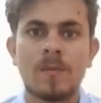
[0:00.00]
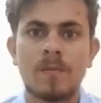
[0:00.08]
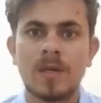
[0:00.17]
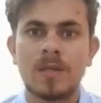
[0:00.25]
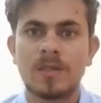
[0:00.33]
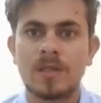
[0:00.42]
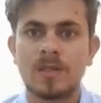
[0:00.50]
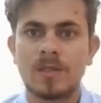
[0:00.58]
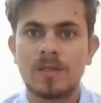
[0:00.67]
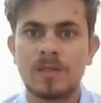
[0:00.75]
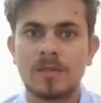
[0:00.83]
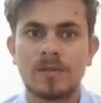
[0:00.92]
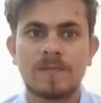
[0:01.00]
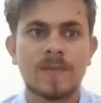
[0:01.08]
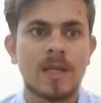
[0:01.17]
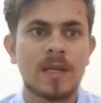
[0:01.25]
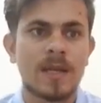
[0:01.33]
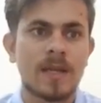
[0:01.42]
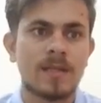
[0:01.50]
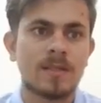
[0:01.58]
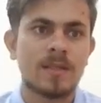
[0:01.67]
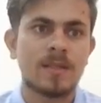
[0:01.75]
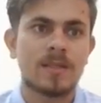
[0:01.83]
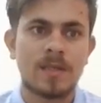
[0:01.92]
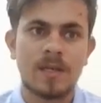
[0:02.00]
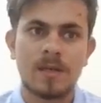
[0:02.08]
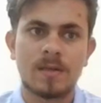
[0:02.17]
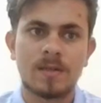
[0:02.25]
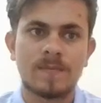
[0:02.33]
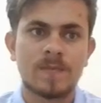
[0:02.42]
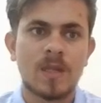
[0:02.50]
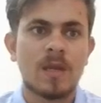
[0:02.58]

by Sergeant Nancy Taylor